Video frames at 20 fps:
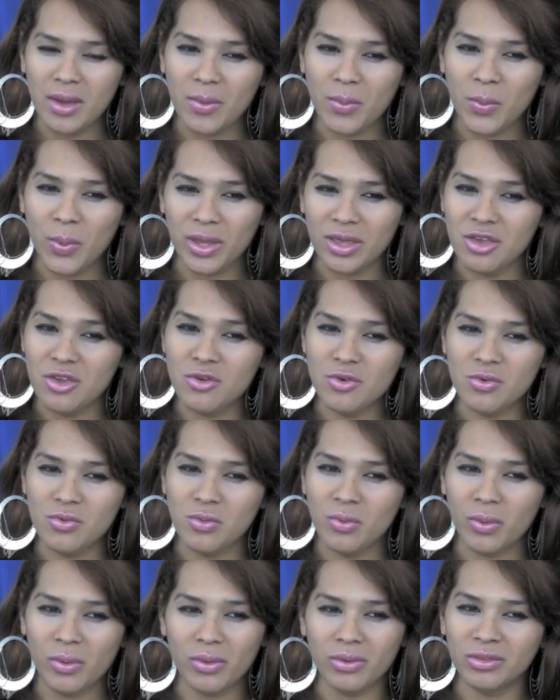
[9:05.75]
when
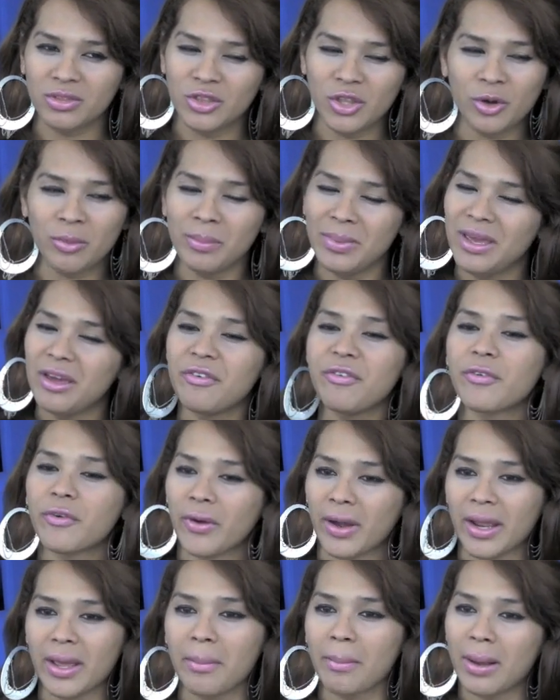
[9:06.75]
you don't be
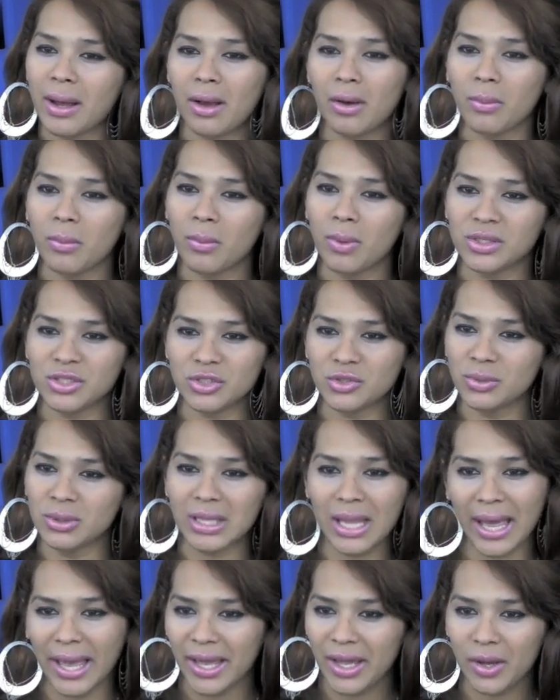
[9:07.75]
afraid about what you
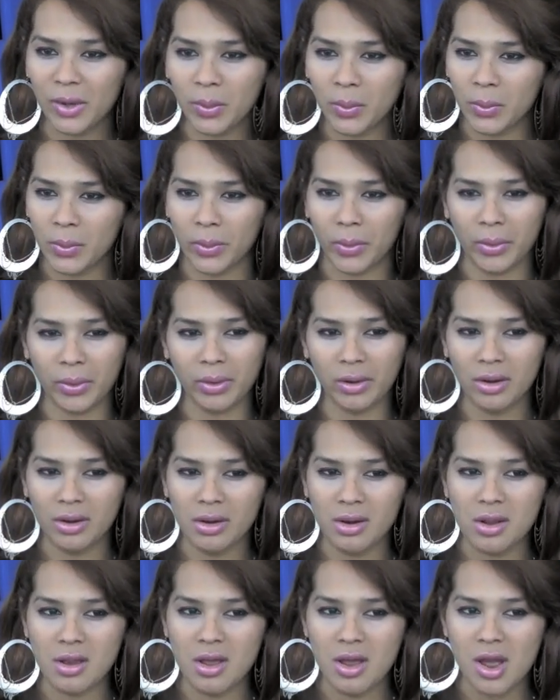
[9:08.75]
like or
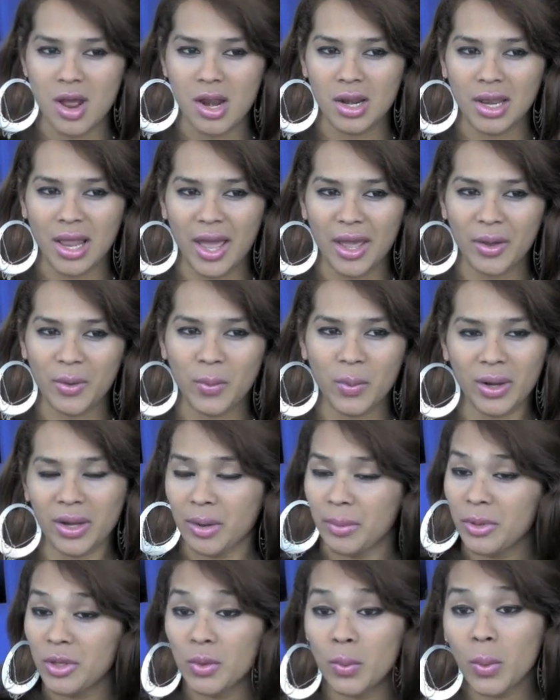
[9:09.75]
like
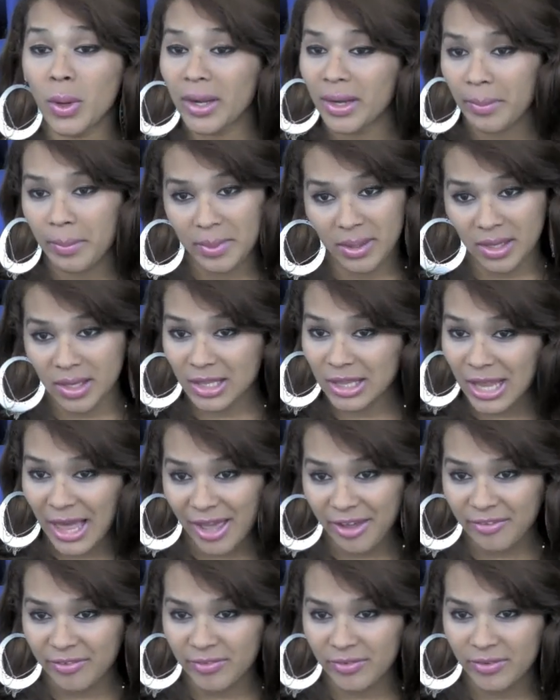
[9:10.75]
whatever you want to be in
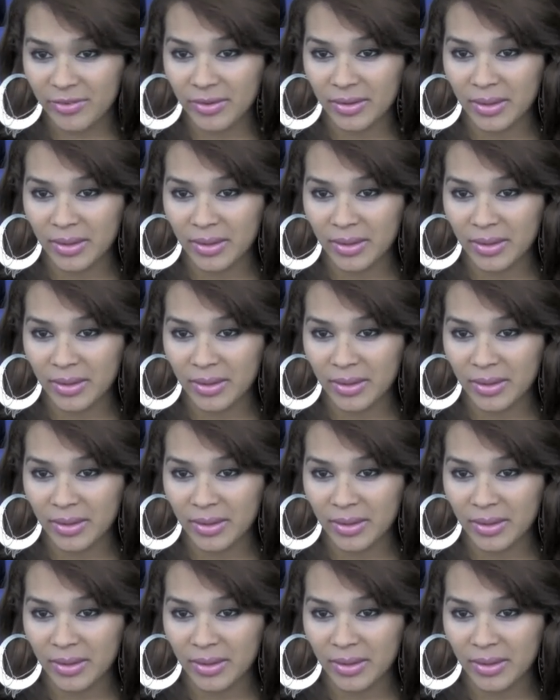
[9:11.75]
life,